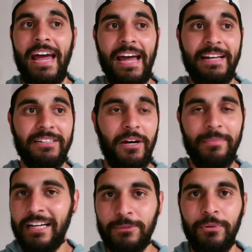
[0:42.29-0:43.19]
And
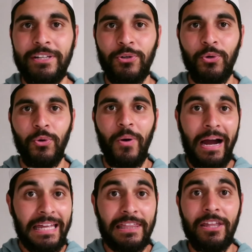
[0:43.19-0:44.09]
that's pretty cool.
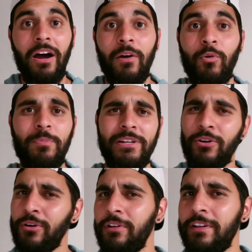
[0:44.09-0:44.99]
I thought it would
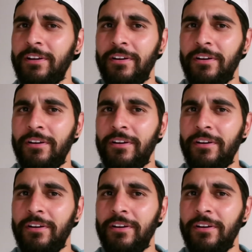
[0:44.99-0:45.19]
be earlier,